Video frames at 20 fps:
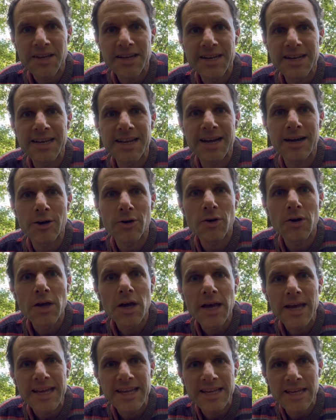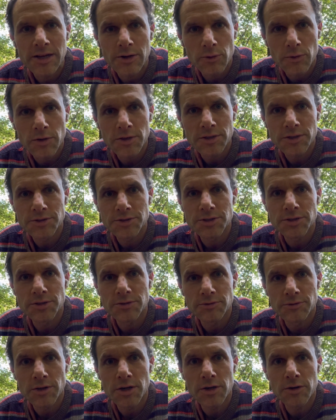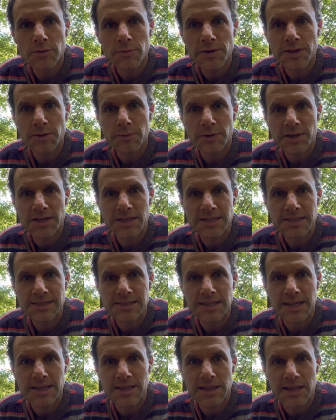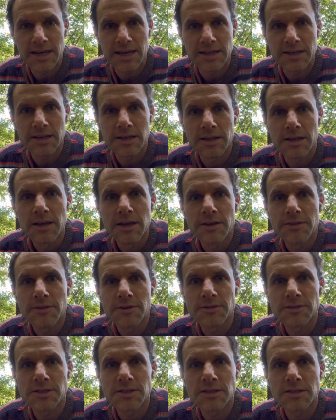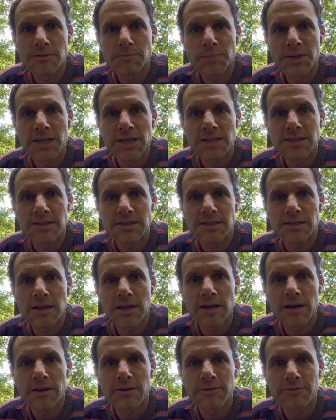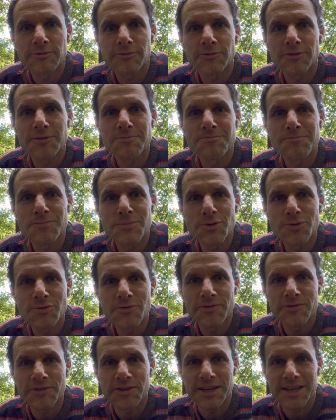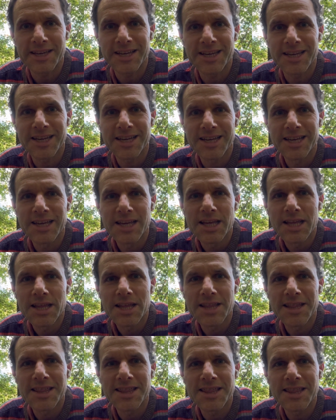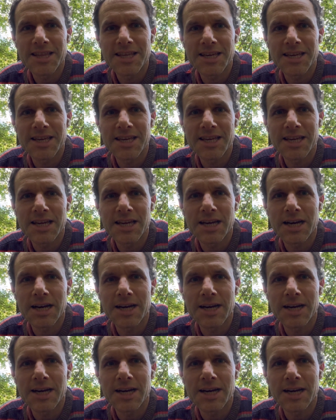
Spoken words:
Now, in order to grow with witnessing, then, there's this piece of removing the